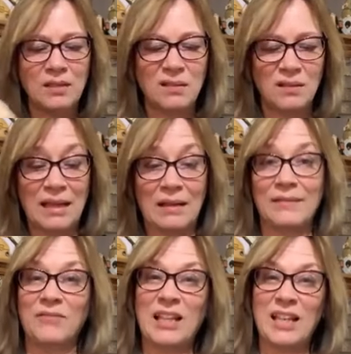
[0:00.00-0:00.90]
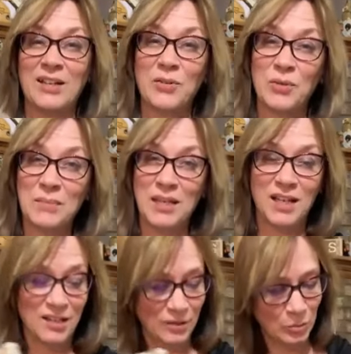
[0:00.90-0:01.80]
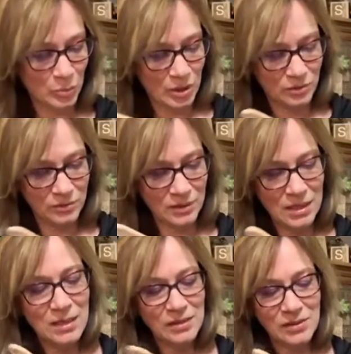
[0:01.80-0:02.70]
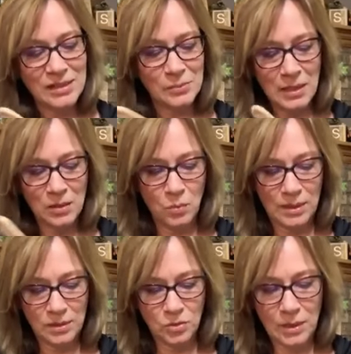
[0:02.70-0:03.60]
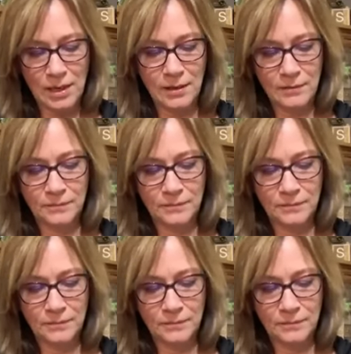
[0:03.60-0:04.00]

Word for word: and you'll have like a creamy color brown. So that's why you want it dry.